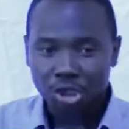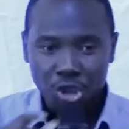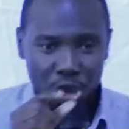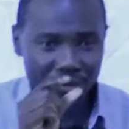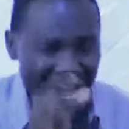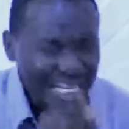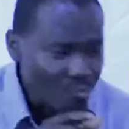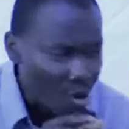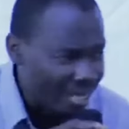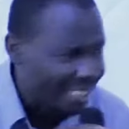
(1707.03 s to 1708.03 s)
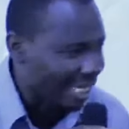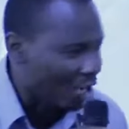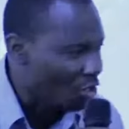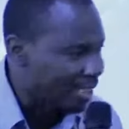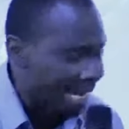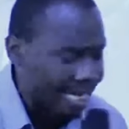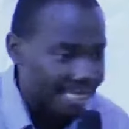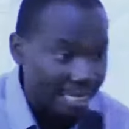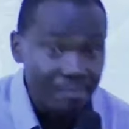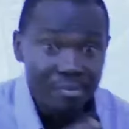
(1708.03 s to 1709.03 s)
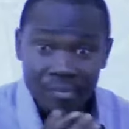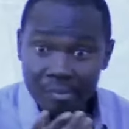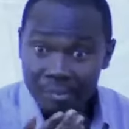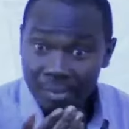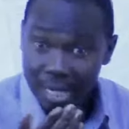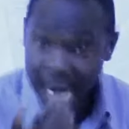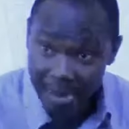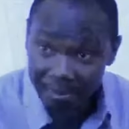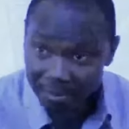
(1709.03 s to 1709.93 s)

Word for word: In that moment, the Lord tells him, "Come."